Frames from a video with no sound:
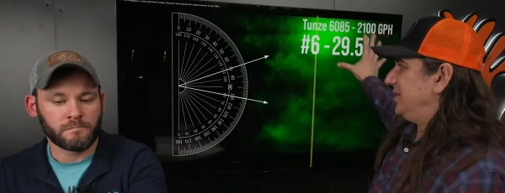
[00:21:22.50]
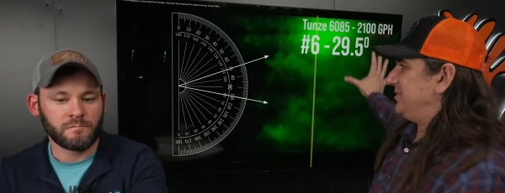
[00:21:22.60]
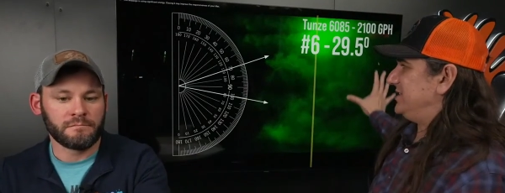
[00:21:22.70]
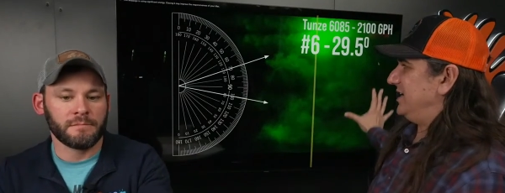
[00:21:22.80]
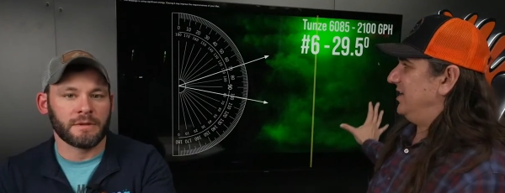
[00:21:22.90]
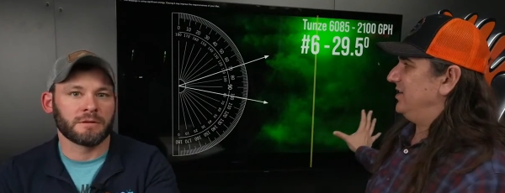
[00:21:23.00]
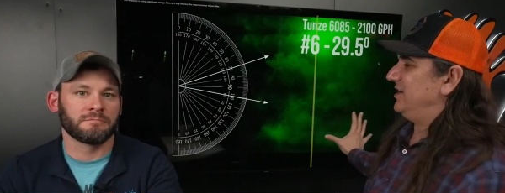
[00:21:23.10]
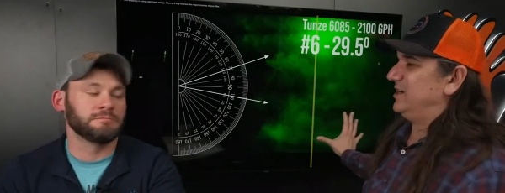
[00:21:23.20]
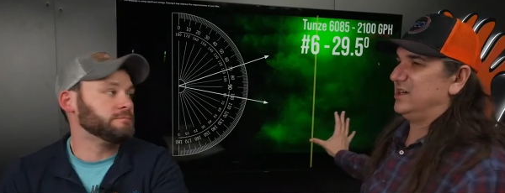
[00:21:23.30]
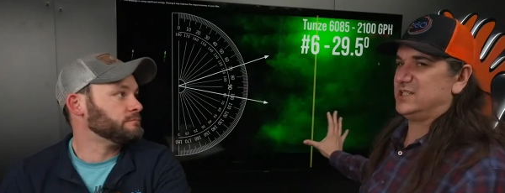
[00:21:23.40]
Speaker 1: up this
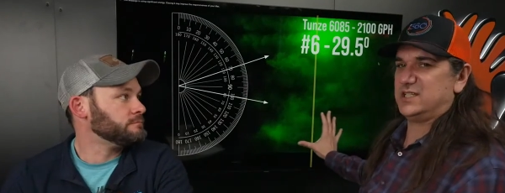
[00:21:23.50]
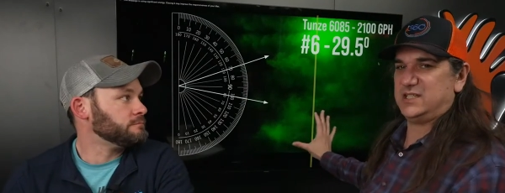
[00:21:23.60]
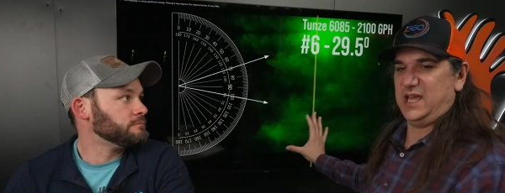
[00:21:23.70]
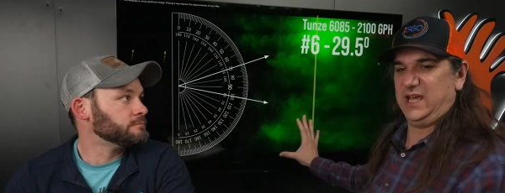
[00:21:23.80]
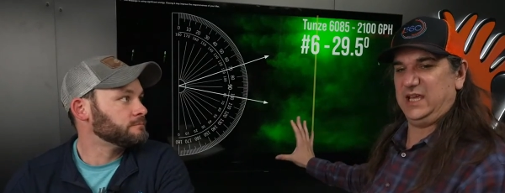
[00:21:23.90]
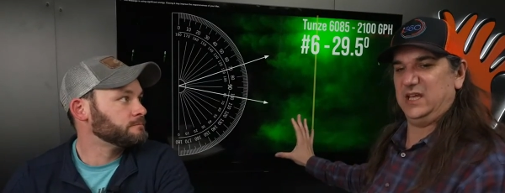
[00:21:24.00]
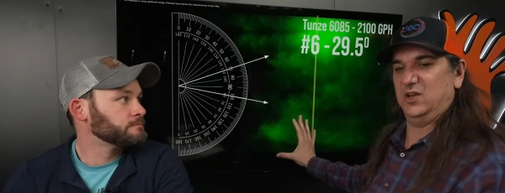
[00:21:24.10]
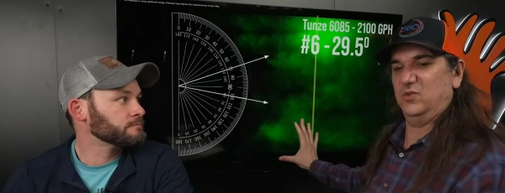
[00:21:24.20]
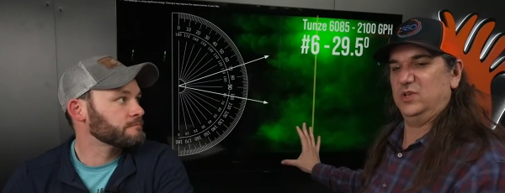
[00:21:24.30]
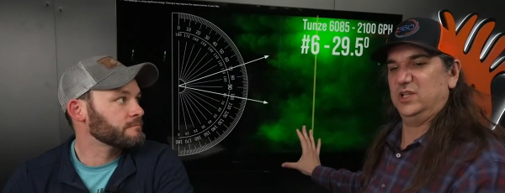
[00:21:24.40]
area here. It's just taking
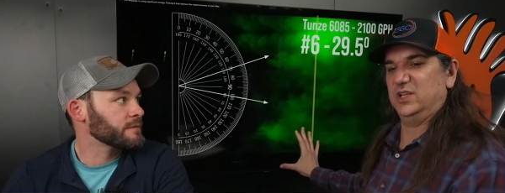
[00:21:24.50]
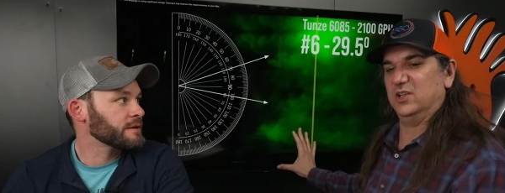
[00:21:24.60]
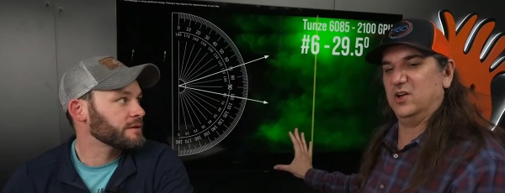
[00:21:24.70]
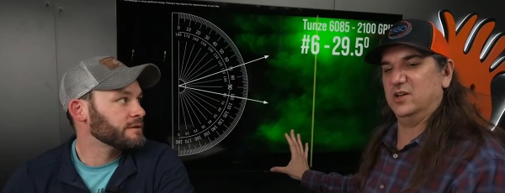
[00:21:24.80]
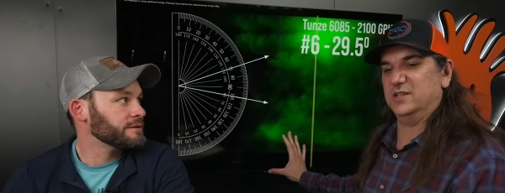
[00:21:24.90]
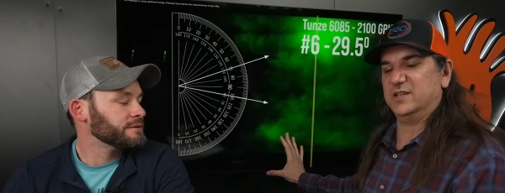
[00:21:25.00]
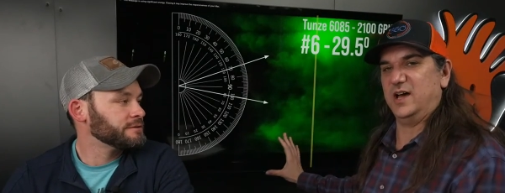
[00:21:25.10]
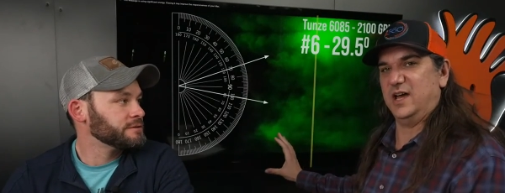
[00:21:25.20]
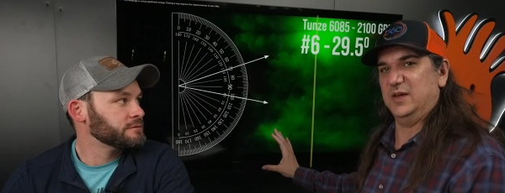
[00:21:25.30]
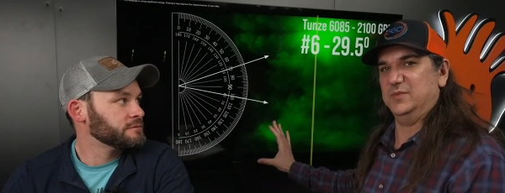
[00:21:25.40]
a really long
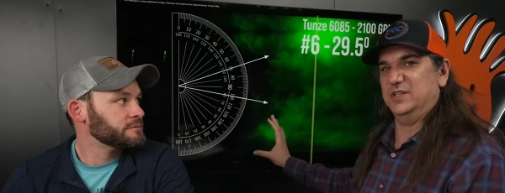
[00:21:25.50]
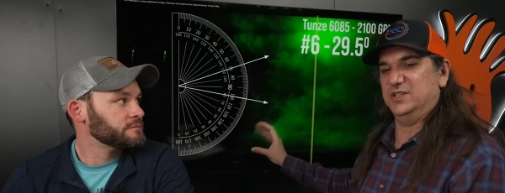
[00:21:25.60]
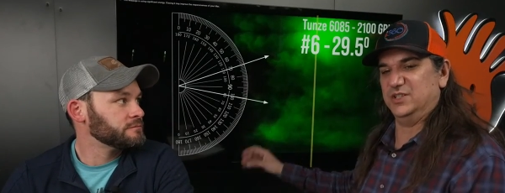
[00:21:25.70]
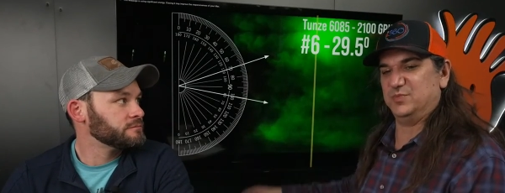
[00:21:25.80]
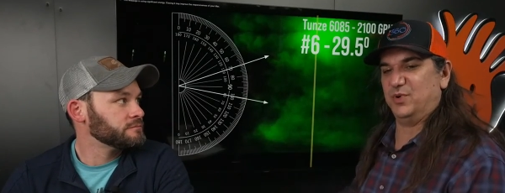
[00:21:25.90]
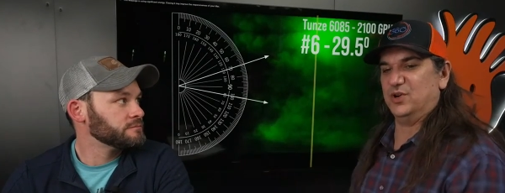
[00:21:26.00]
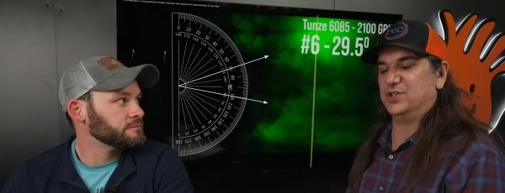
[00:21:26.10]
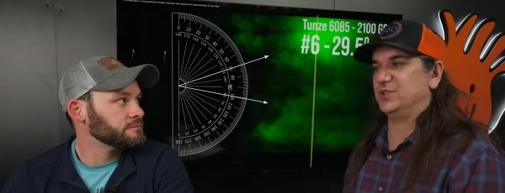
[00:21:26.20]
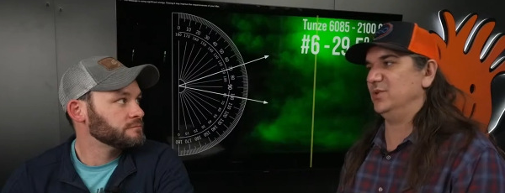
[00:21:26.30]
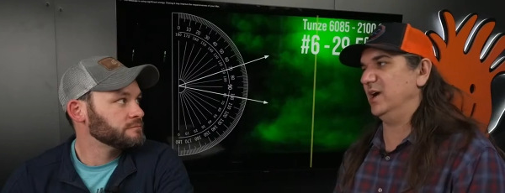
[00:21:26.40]
time to
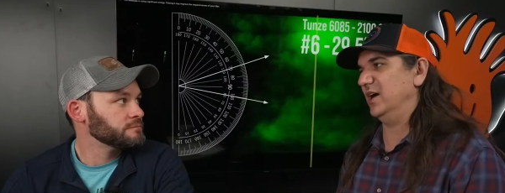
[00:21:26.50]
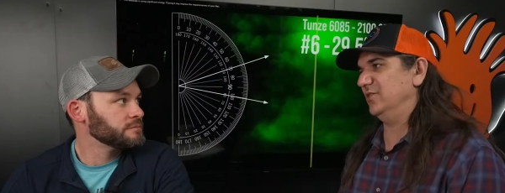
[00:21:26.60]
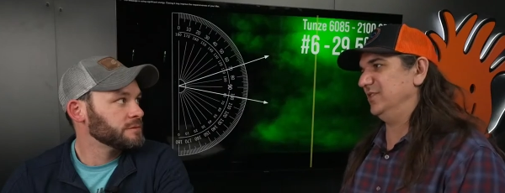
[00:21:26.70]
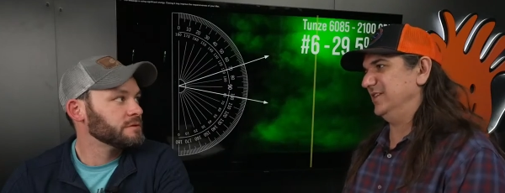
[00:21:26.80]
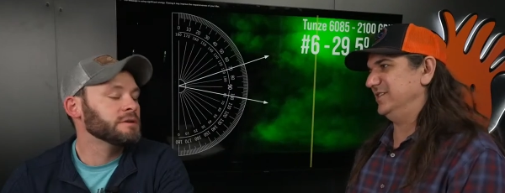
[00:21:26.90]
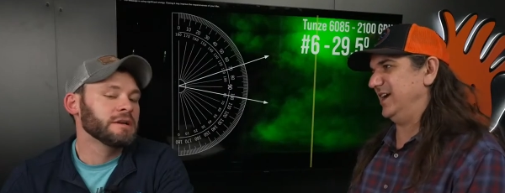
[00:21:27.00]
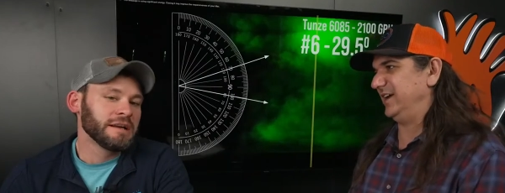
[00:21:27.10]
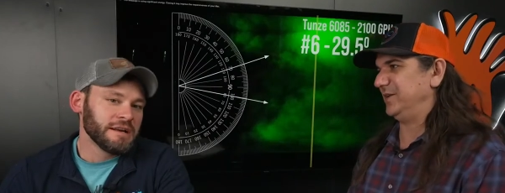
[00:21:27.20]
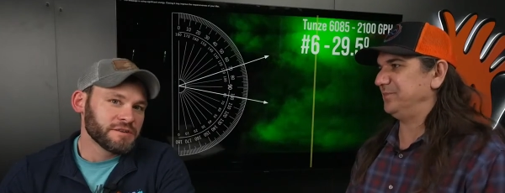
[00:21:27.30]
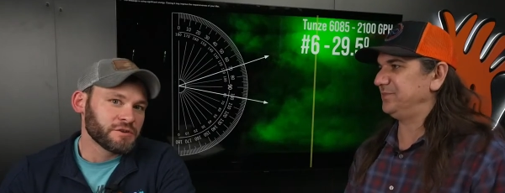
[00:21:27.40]
disperse throughout the tank.
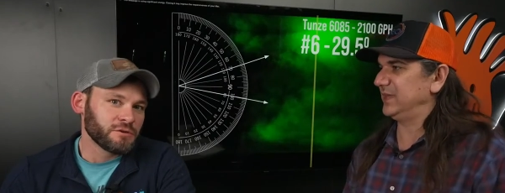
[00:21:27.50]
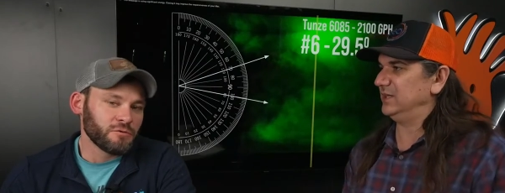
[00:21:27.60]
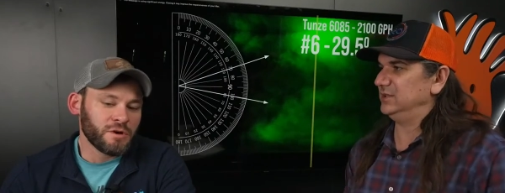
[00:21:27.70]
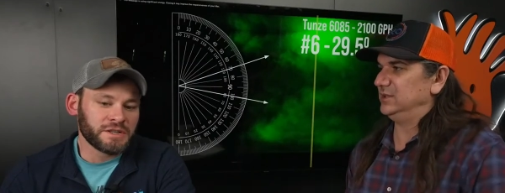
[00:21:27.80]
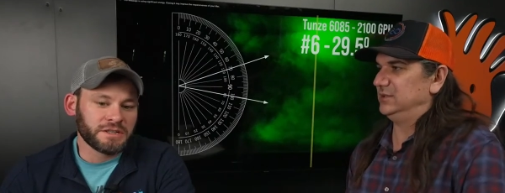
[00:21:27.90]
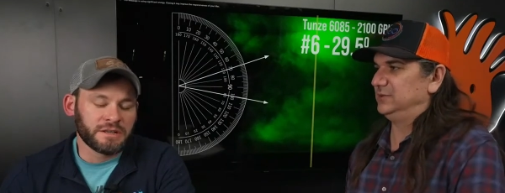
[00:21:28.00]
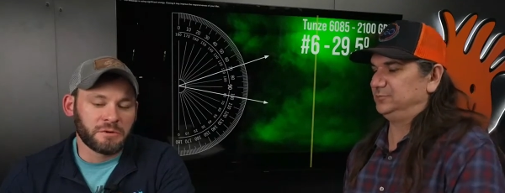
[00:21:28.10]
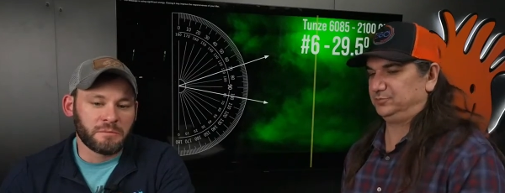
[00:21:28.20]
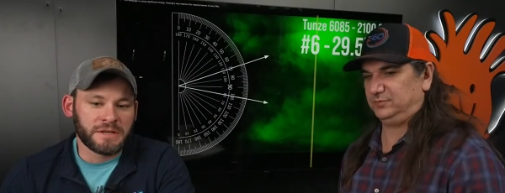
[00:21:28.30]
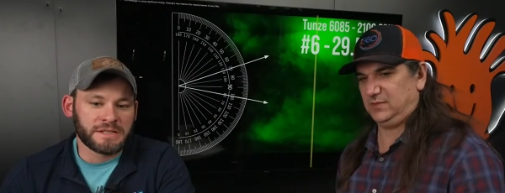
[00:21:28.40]
Speaker 2: So the question that
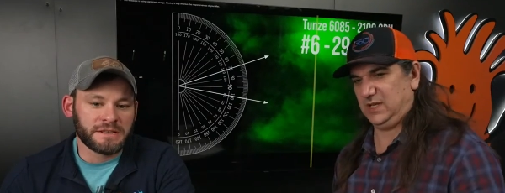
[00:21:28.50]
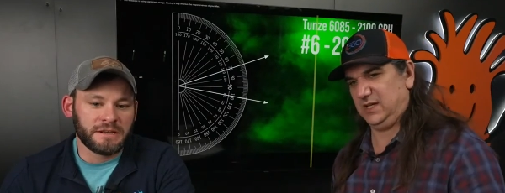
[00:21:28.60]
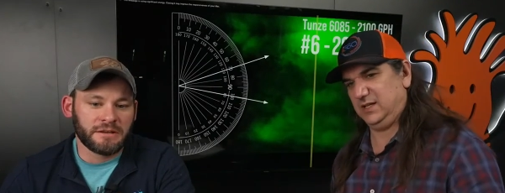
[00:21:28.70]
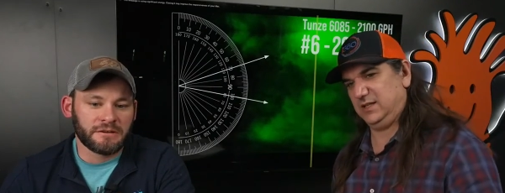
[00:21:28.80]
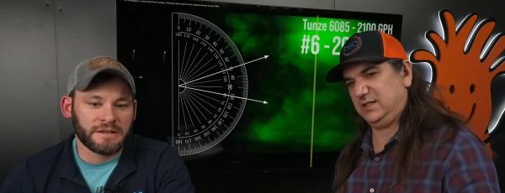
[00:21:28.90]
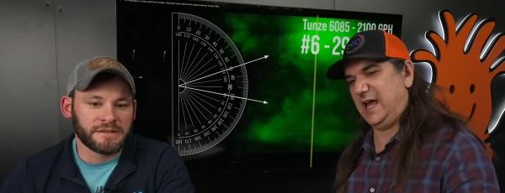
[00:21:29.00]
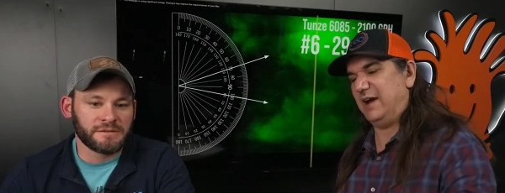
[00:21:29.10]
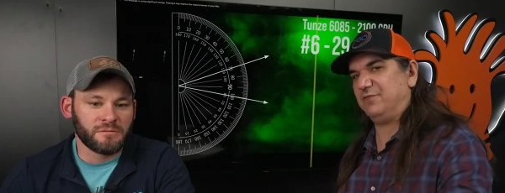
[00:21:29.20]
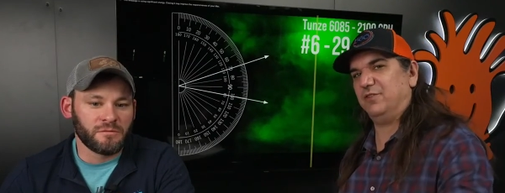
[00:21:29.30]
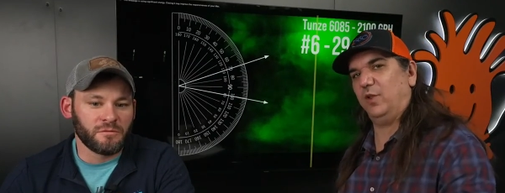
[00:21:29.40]
we're missing here is
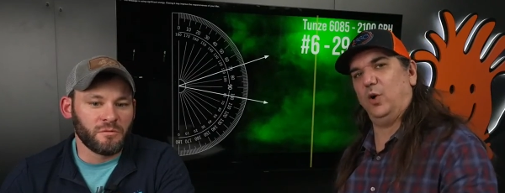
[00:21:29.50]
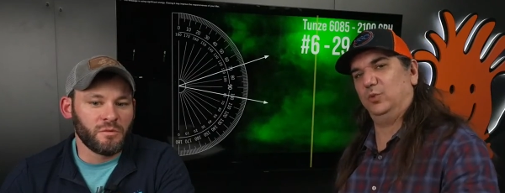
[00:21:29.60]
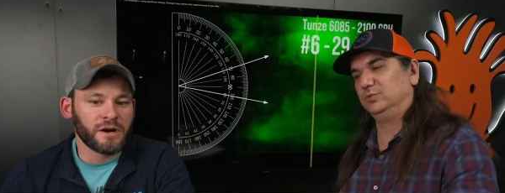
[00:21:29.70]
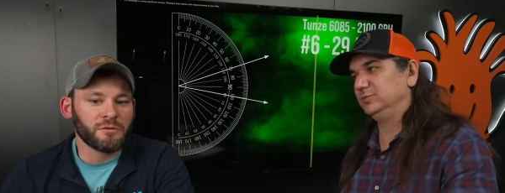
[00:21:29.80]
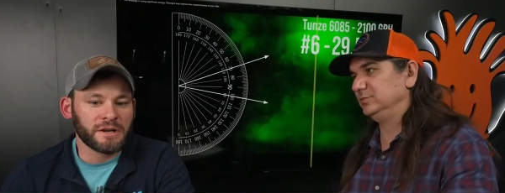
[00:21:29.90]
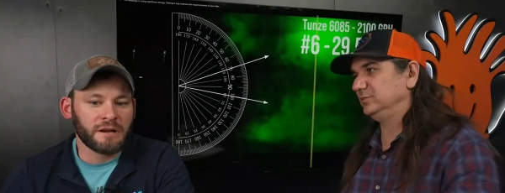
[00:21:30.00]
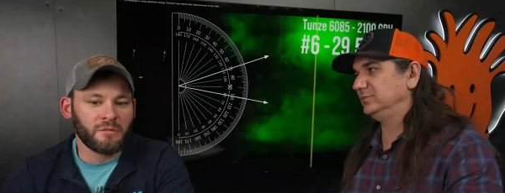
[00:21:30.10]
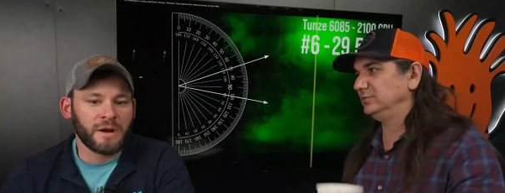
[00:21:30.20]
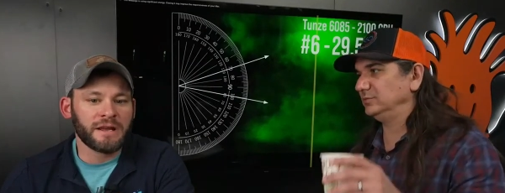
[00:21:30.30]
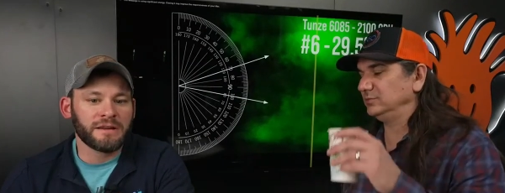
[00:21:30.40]
half the flow. Where would I?
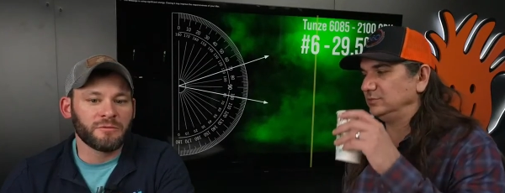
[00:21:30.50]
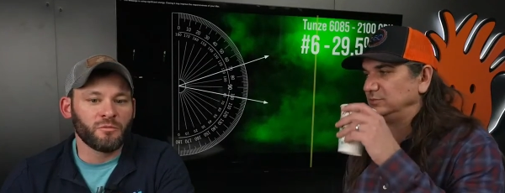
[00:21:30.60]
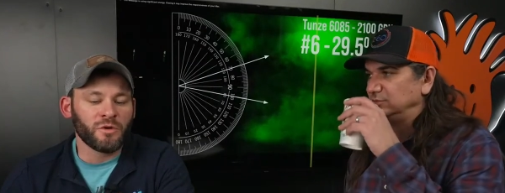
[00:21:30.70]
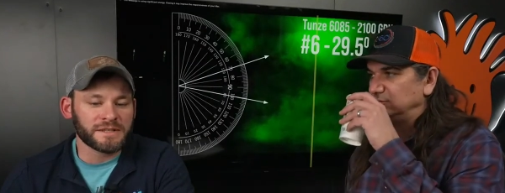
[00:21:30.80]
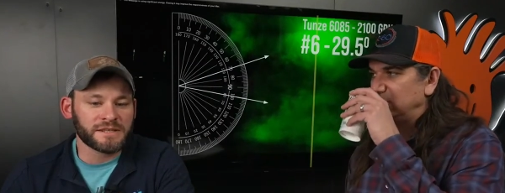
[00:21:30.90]
When, in what